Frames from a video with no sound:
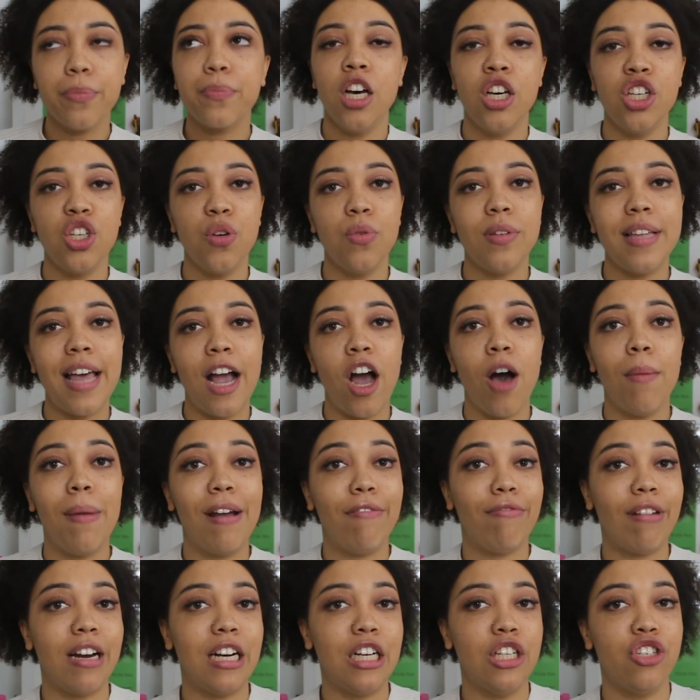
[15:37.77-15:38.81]
because she was saying, oh, my
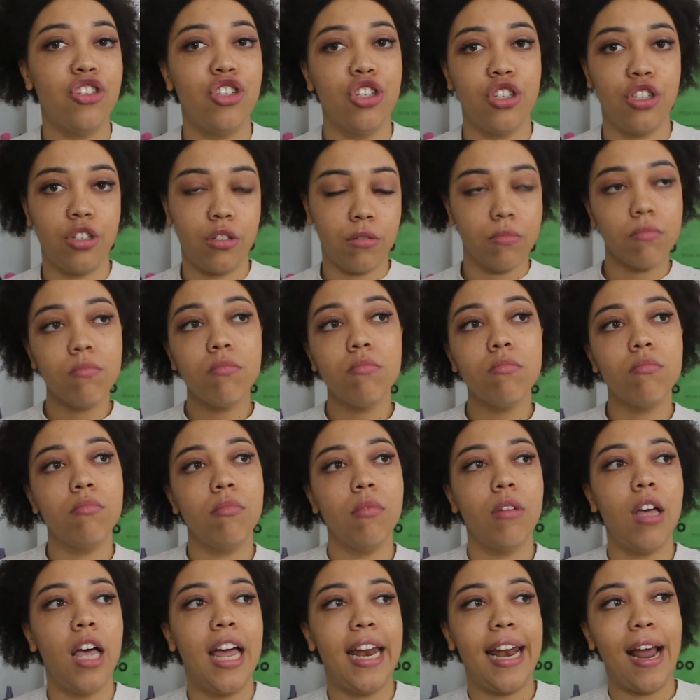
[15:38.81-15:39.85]
friend's just
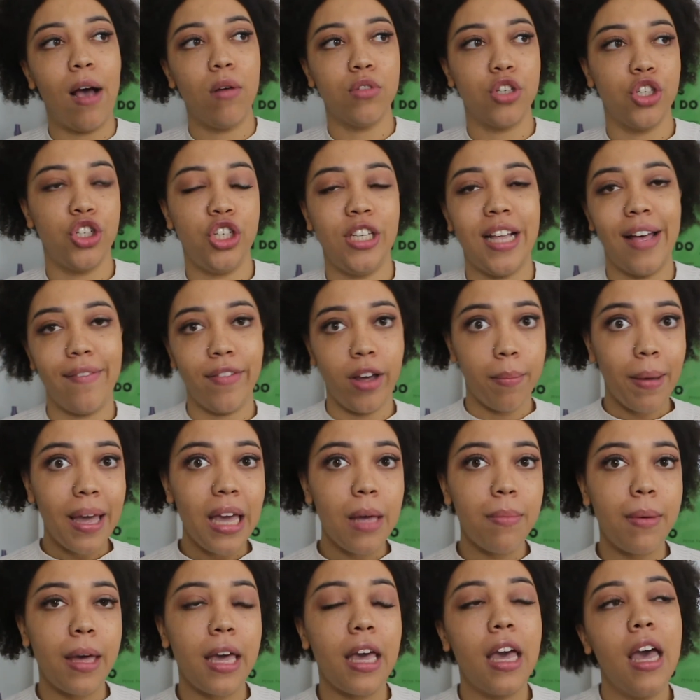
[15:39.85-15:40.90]
announced that she's having a
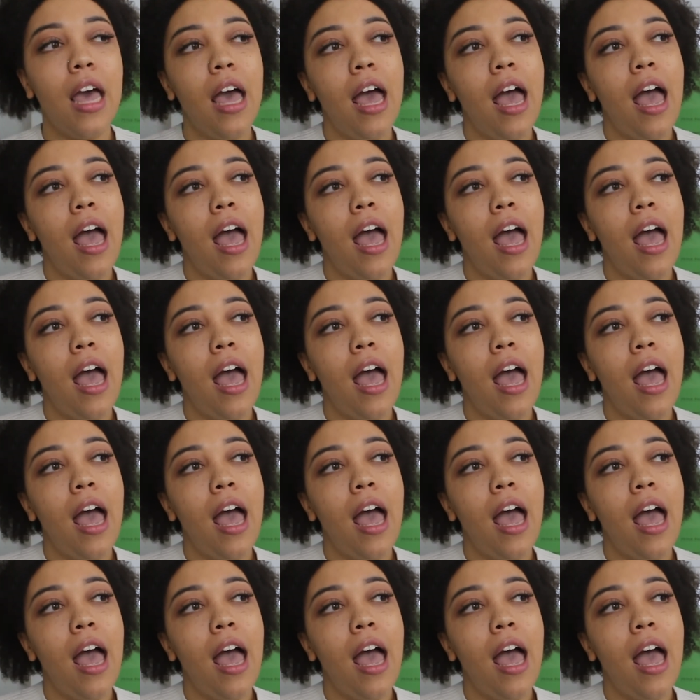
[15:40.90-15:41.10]
baby.